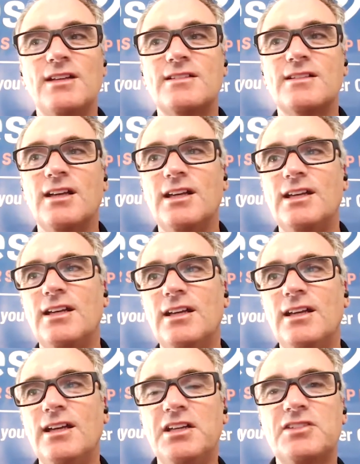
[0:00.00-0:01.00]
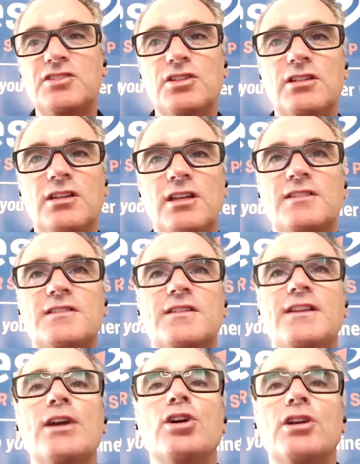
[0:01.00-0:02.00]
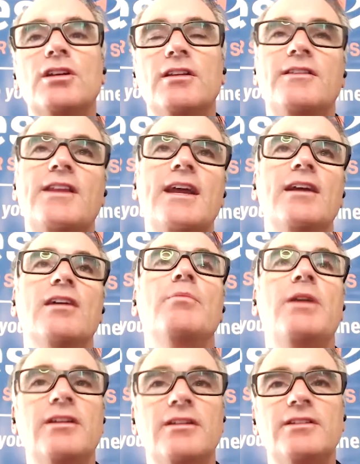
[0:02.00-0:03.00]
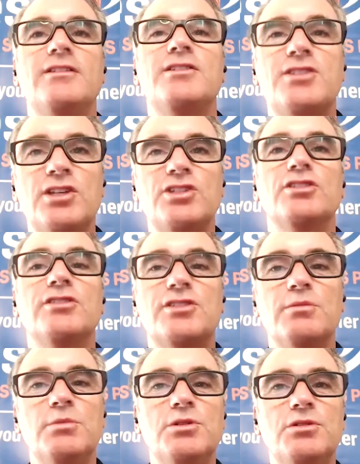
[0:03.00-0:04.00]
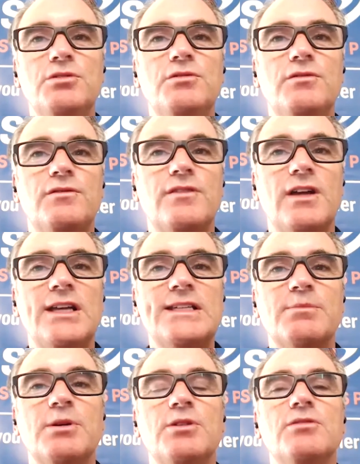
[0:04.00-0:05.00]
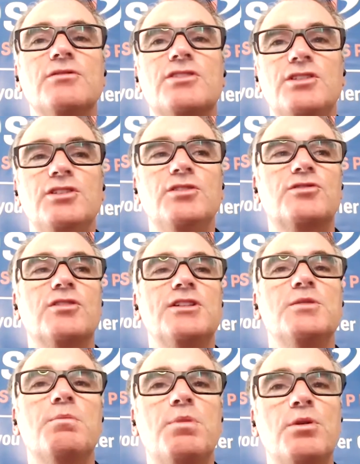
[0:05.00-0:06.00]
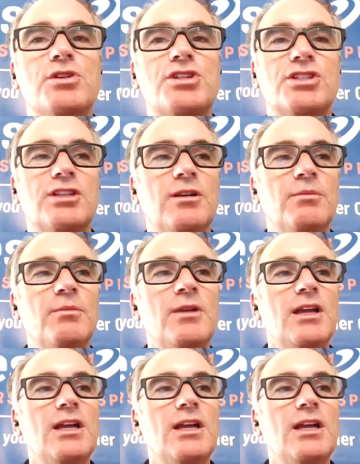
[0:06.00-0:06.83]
it's like it's it's they're they're making the decision to move as opposed to you trying to push them,